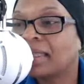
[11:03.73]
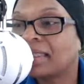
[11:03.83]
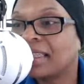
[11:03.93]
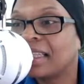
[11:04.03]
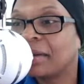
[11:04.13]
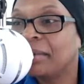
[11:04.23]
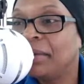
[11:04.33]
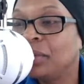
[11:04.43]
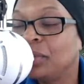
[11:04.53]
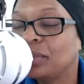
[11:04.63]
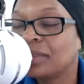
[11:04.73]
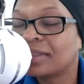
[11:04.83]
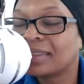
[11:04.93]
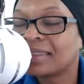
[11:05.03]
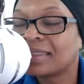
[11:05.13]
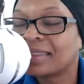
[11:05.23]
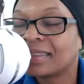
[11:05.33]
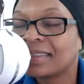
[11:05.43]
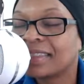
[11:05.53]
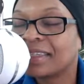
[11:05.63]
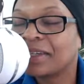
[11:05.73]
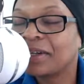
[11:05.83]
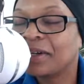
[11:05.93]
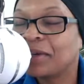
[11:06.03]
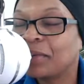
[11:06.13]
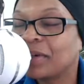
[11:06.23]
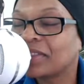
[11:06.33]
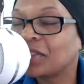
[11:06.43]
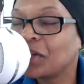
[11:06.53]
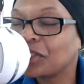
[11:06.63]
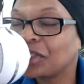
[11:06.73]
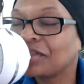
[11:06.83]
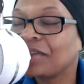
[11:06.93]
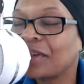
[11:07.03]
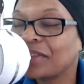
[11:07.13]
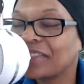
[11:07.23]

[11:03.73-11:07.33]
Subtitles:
the abuse was not your fault.